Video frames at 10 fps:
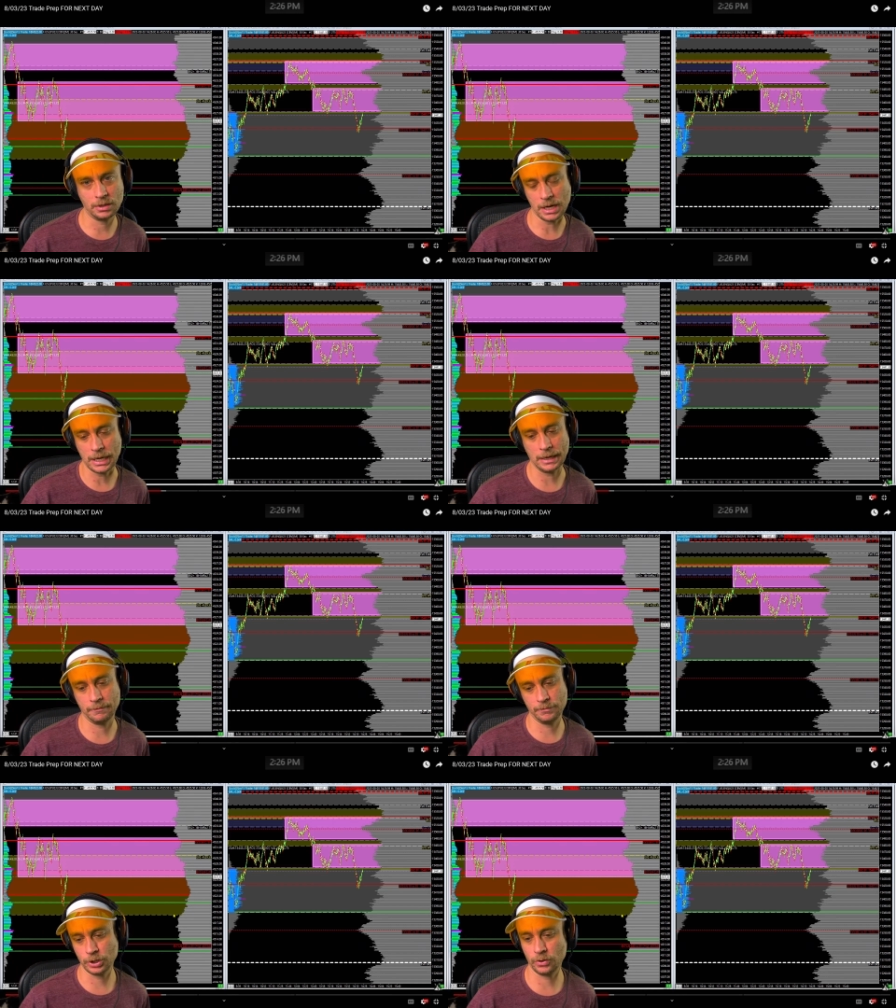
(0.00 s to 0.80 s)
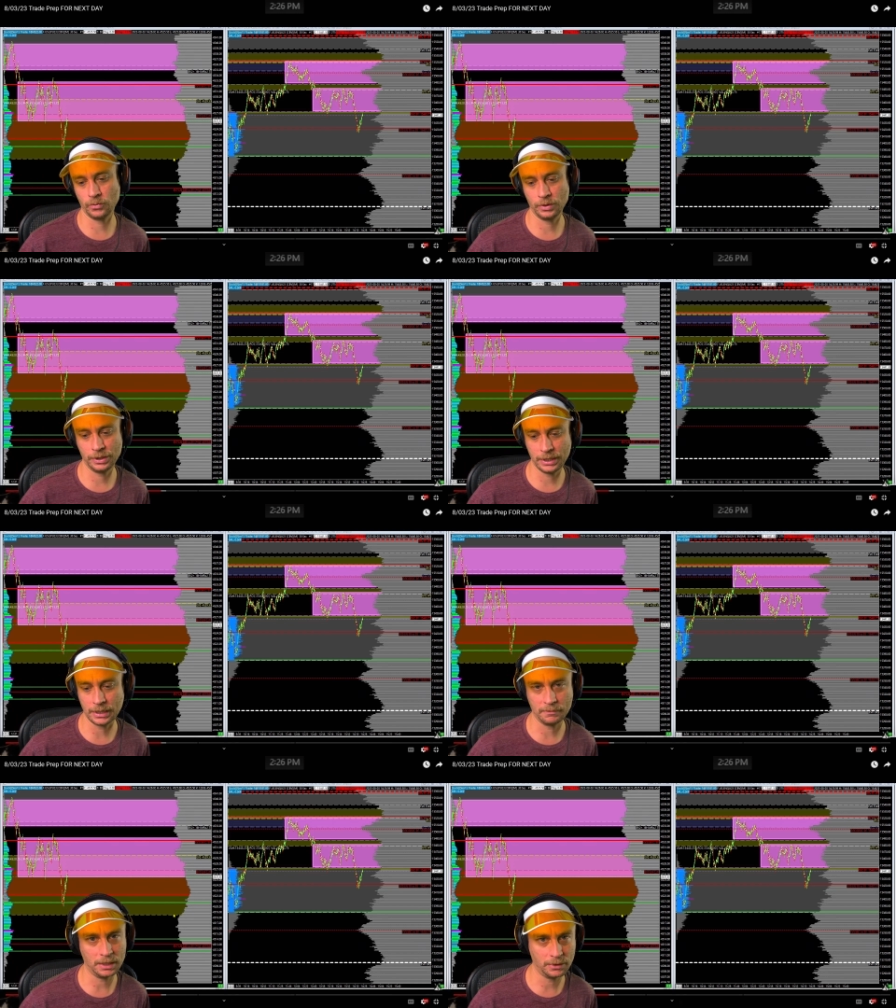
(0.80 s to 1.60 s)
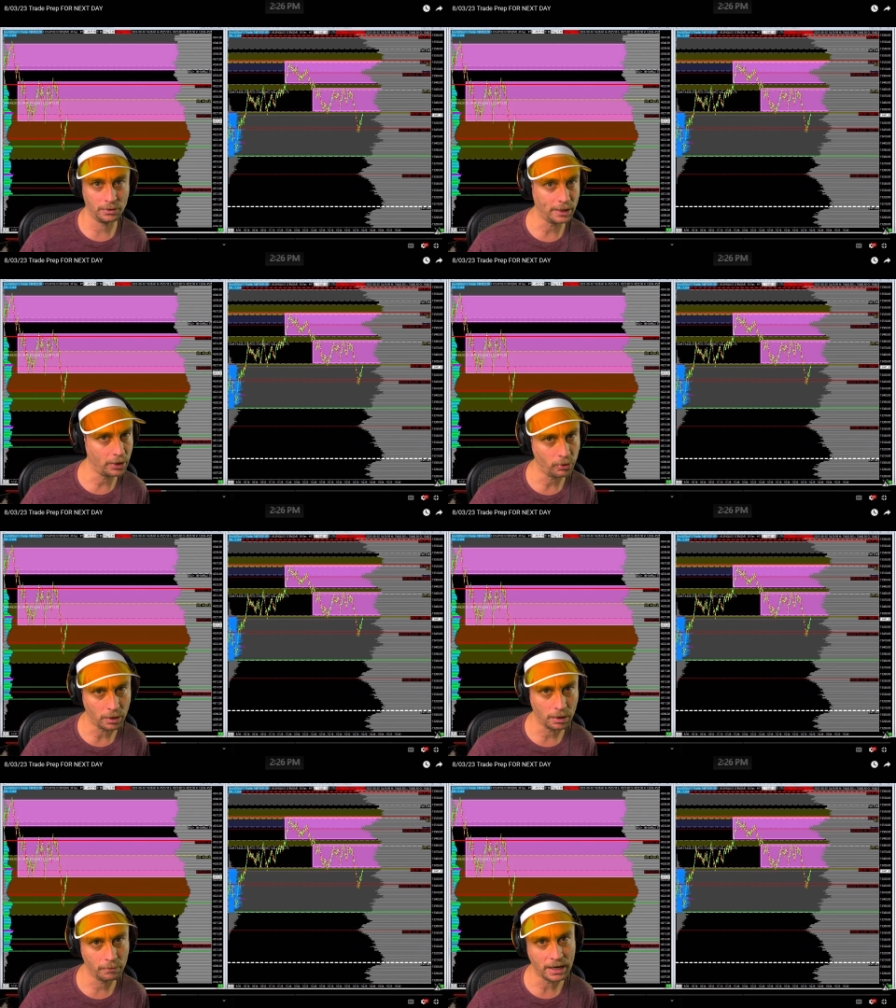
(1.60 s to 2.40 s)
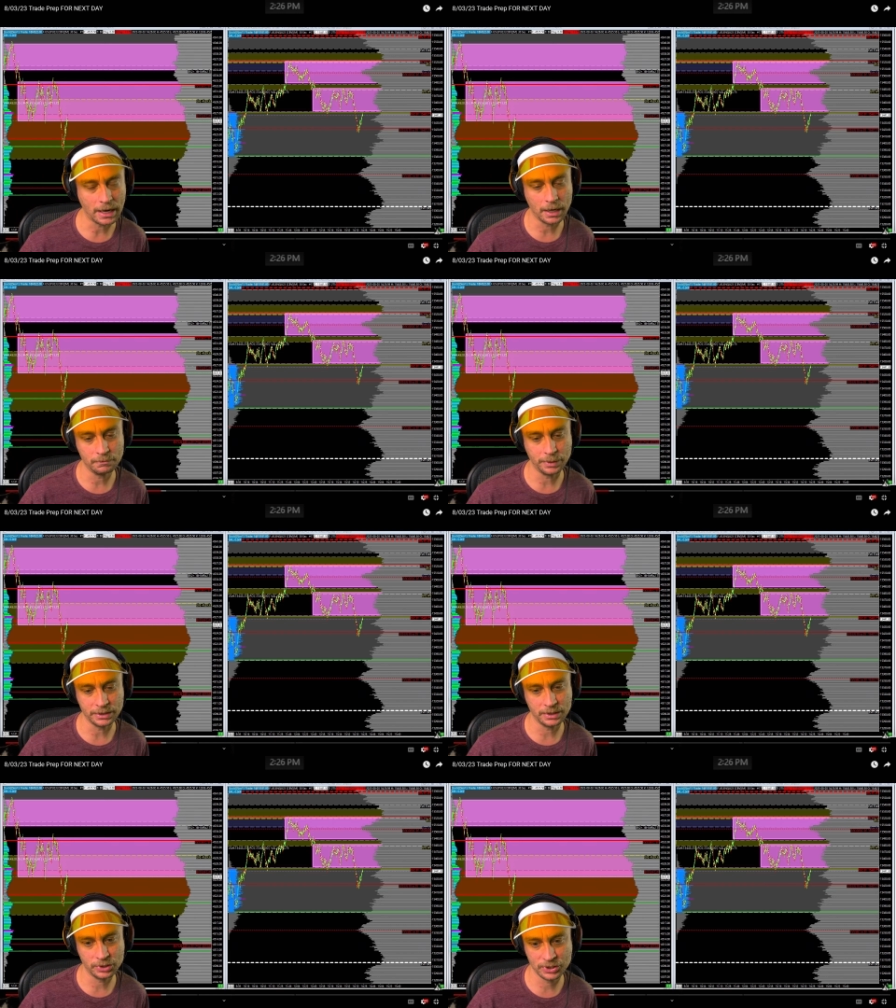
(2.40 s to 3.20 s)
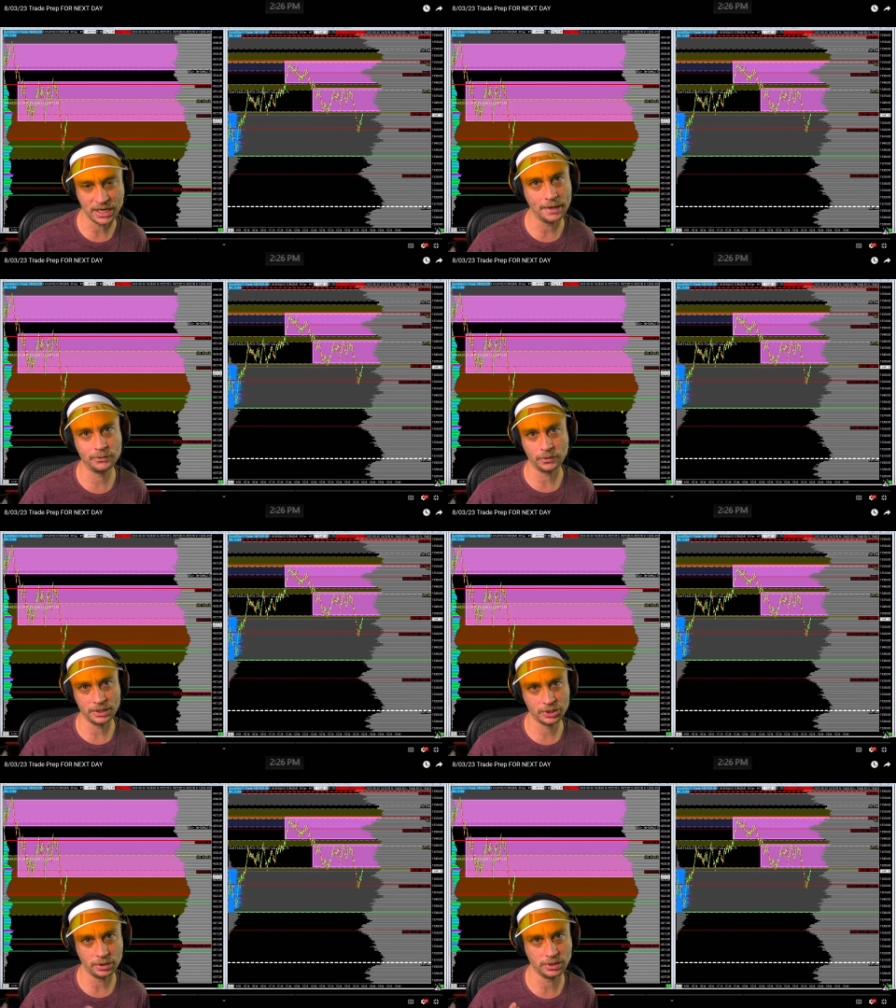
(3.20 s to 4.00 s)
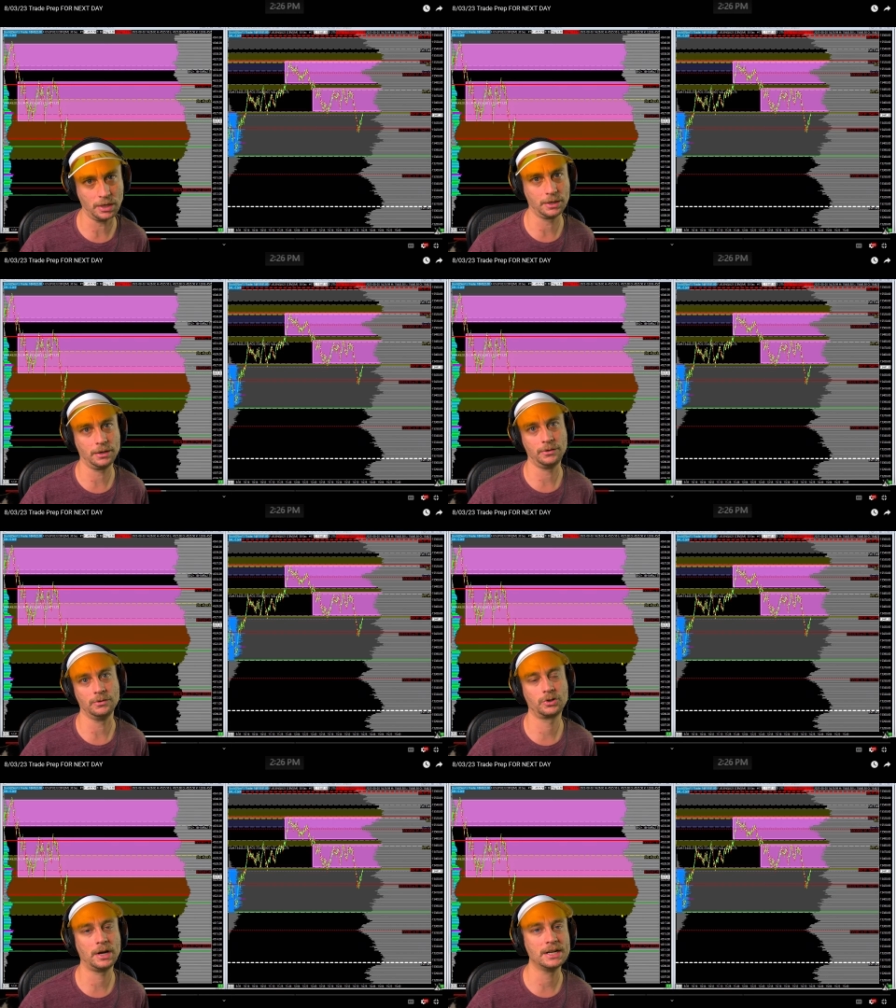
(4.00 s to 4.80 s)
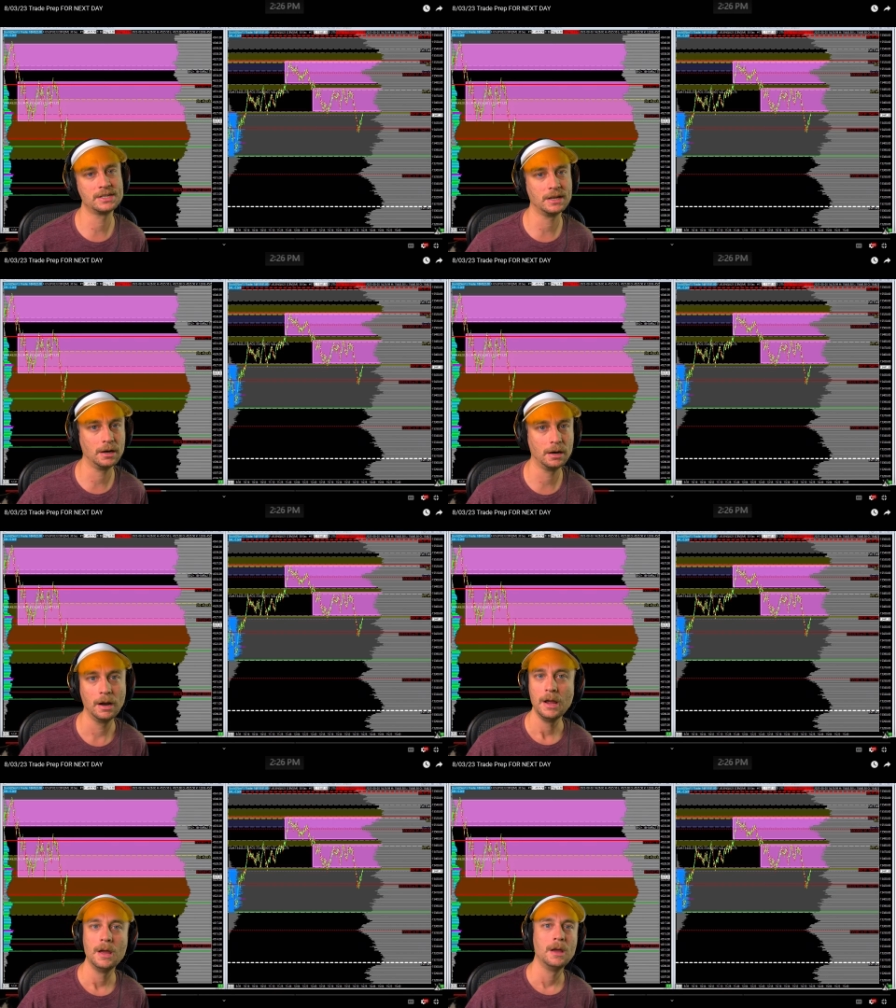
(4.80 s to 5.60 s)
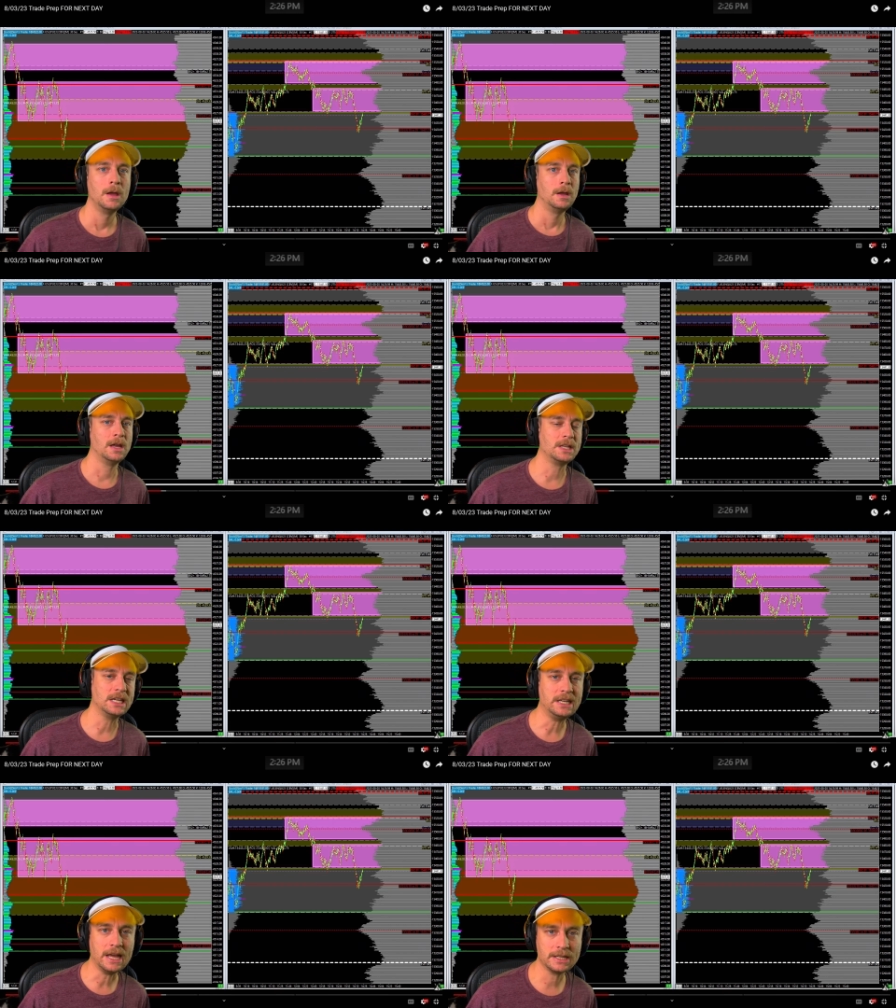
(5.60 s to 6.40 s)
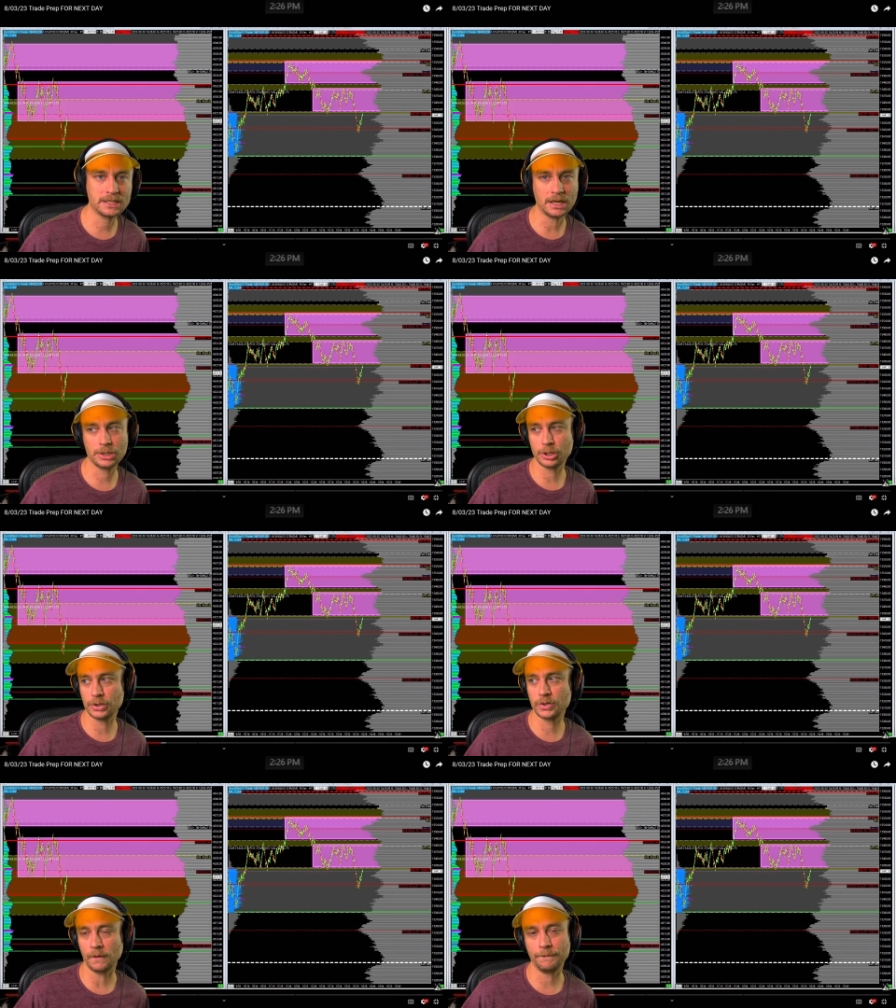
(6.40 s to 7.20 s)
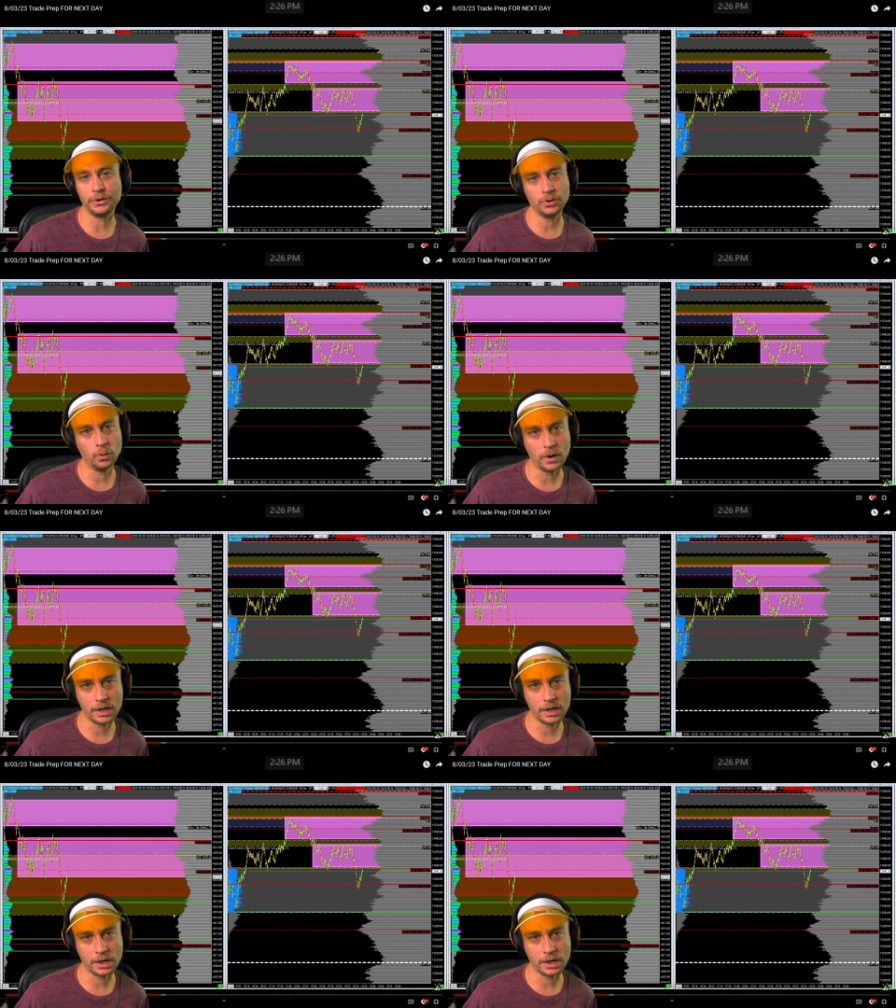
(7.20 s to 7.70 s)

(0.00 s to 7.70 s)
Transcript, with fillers: I don't really, I'm either there or I'm not, but there's times where I start talking through trades there in the ES section. So if you do want to